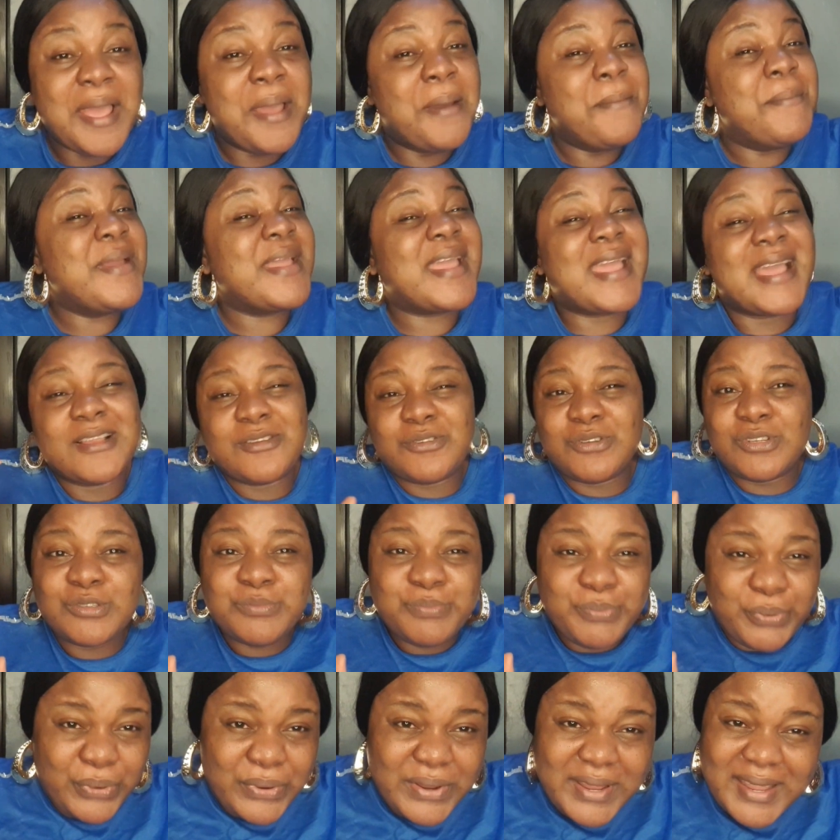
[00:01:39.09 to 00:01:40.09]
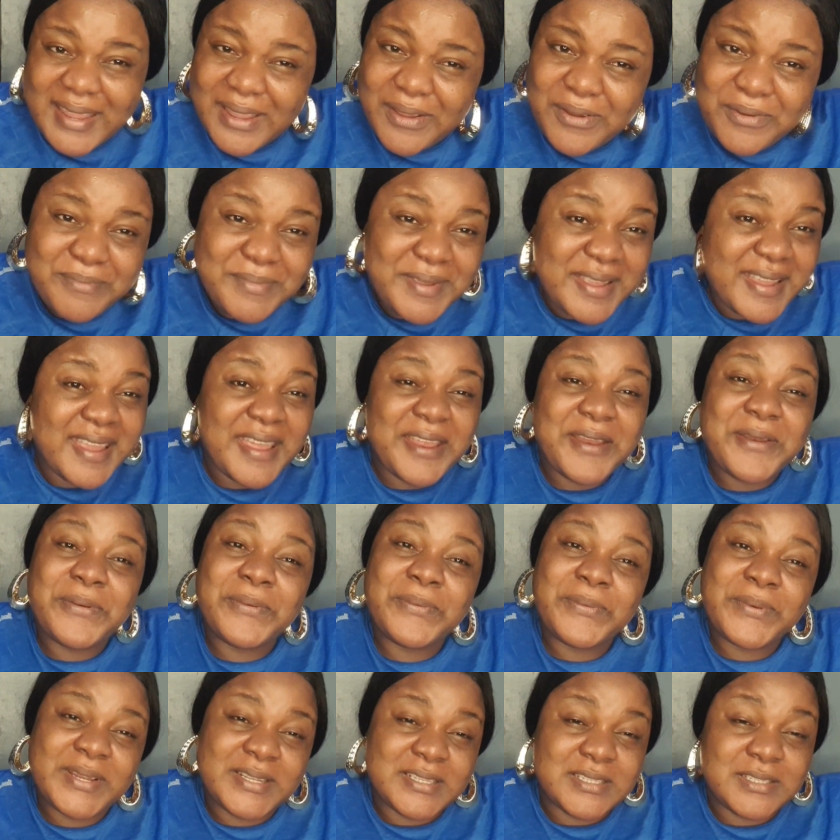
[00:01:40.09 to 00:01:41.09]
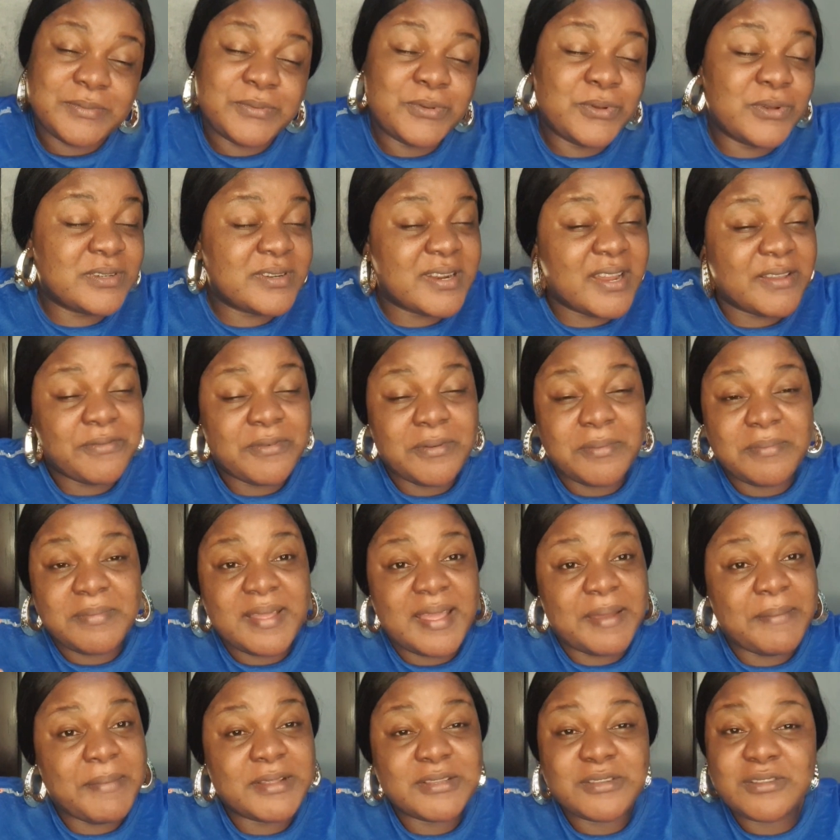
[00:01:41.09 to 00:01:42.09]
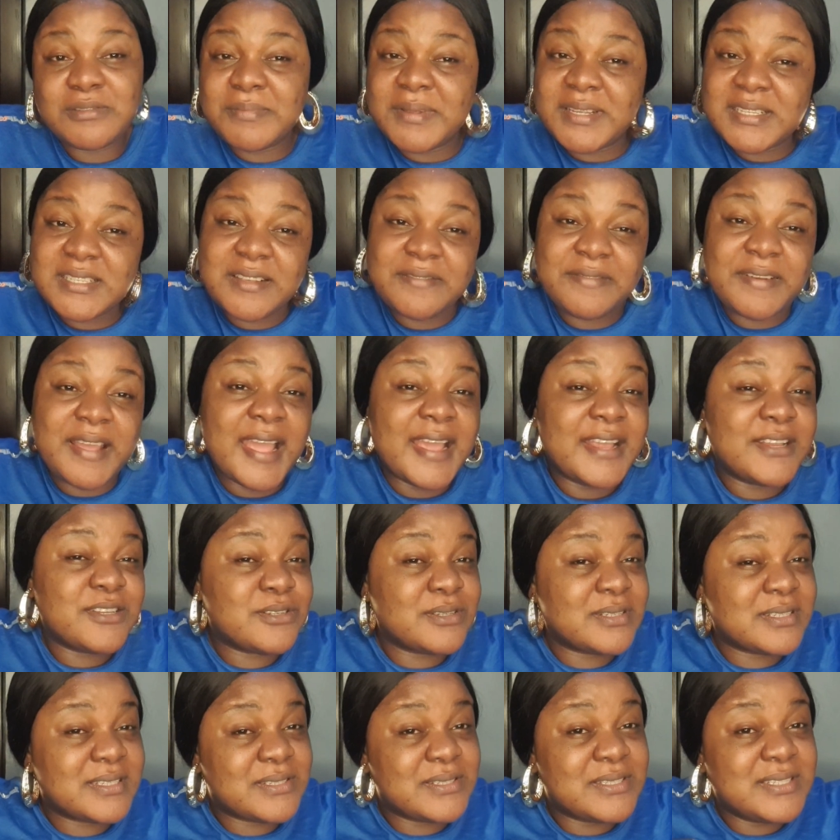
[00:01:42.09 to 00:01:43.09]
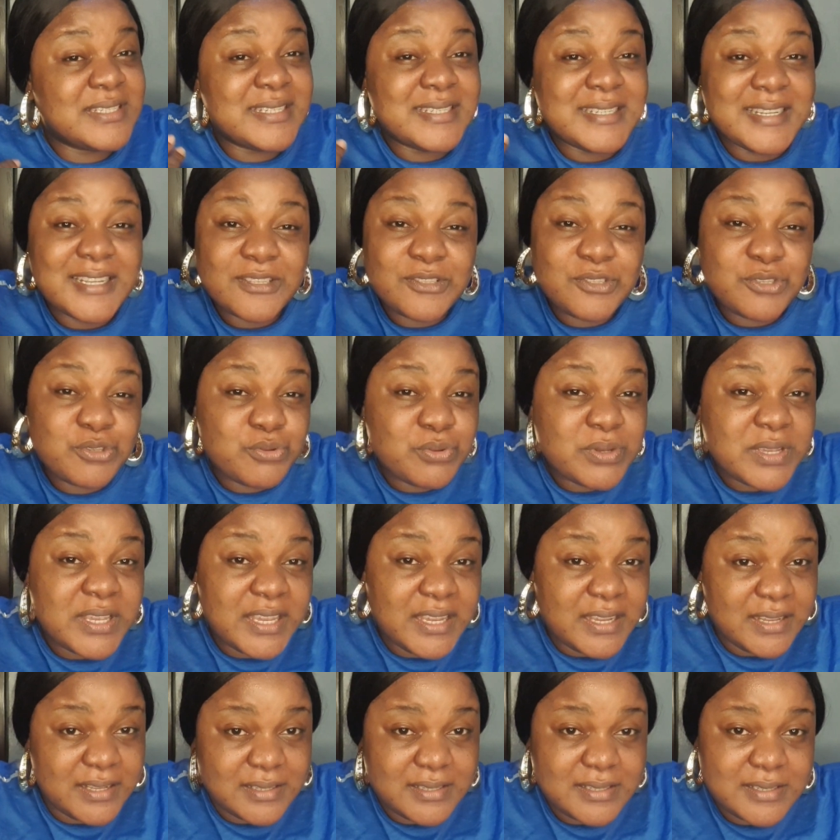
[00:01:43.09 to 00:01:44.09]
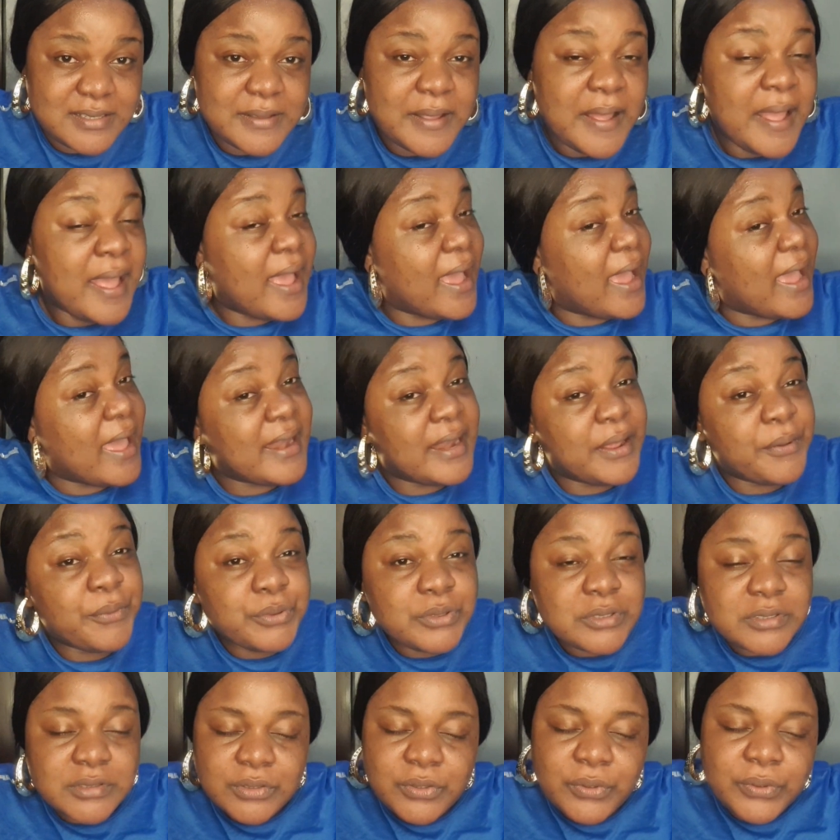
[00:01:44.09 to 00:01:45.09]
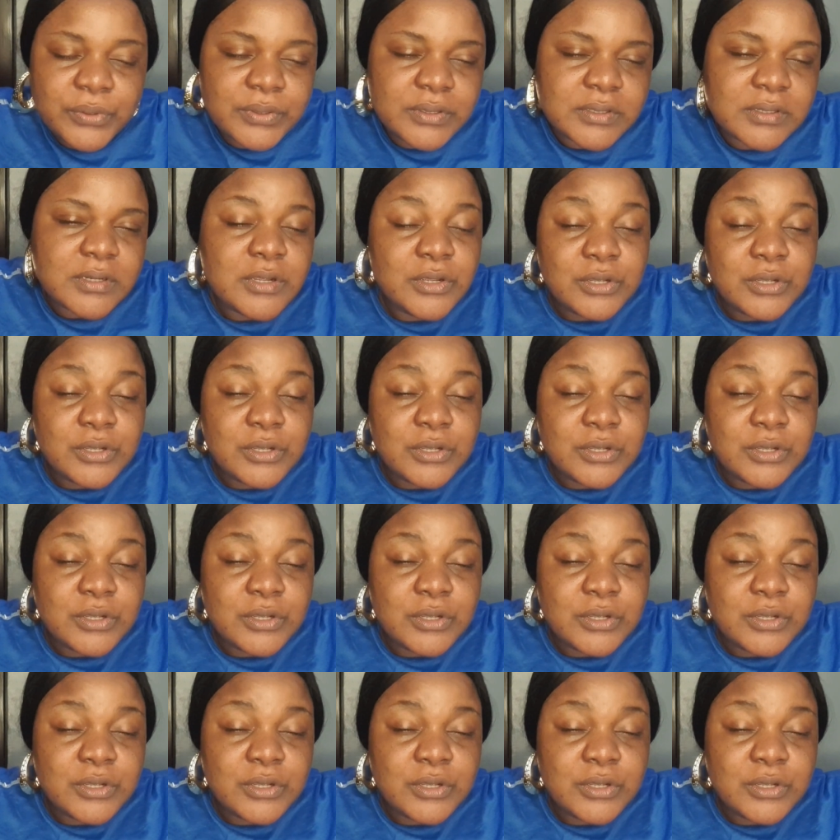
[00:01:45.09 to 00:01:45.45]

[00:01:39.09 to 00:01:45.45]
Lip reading: make I just born girl, make I rest, because right from time I told myself I just needed 2 kids and I was done.